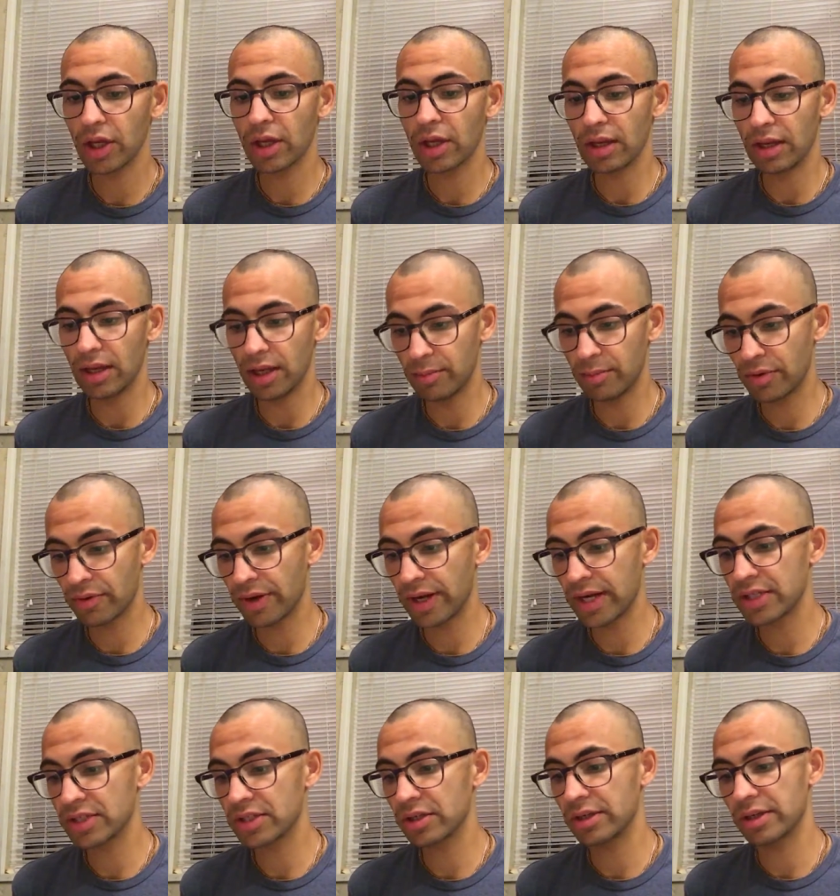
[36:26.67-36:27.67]

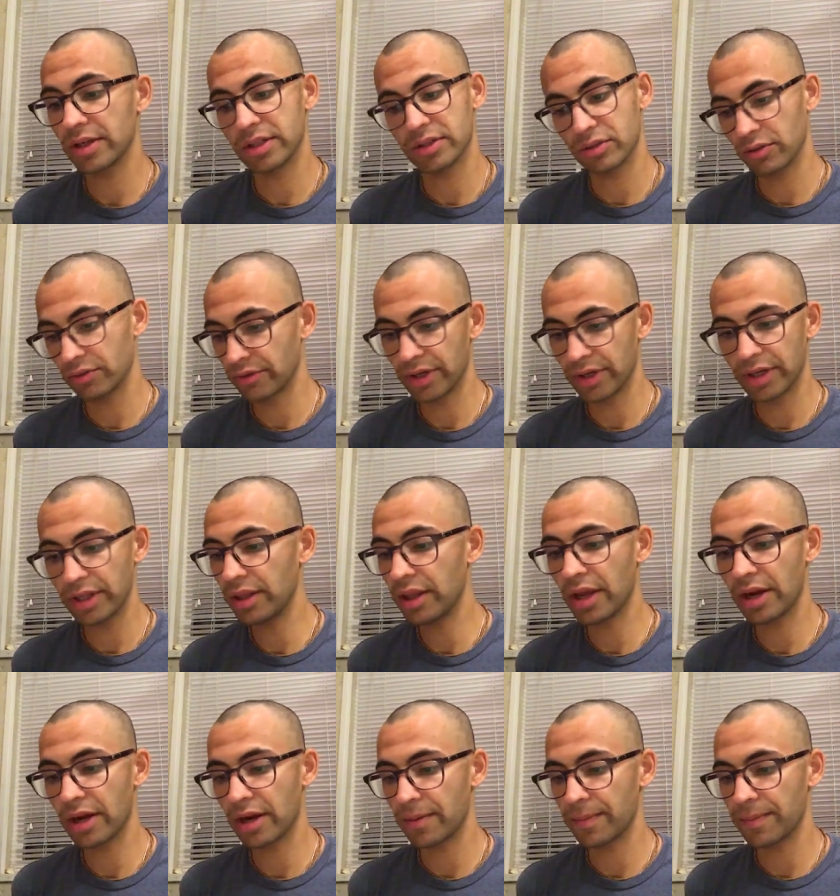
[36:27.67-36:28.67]
liberation is already
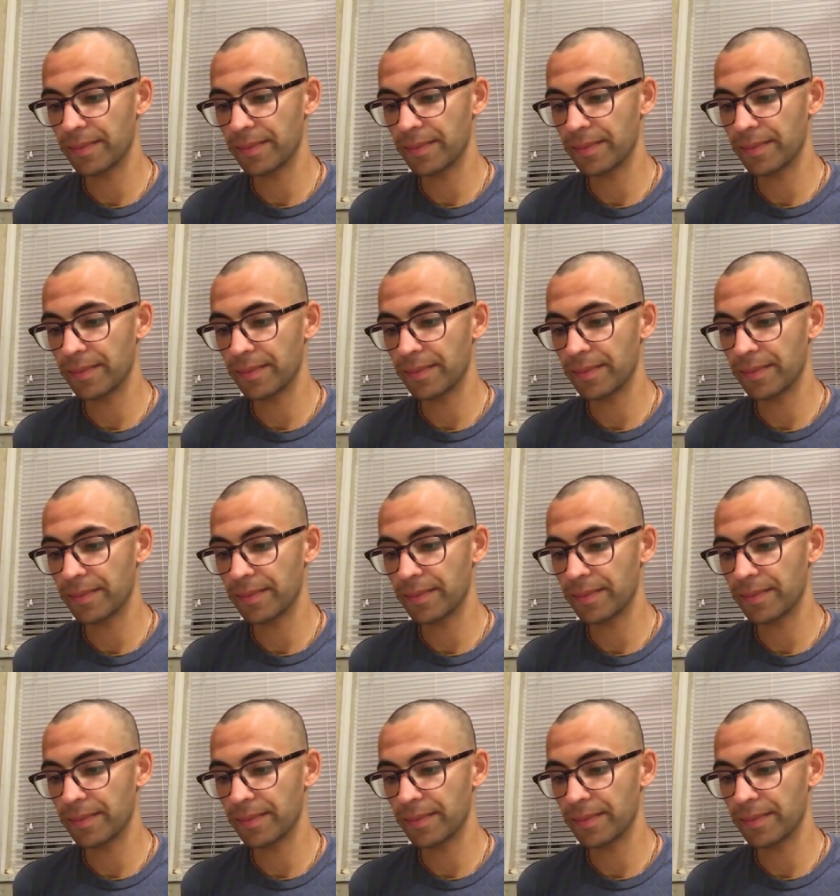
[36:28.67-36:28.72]
there.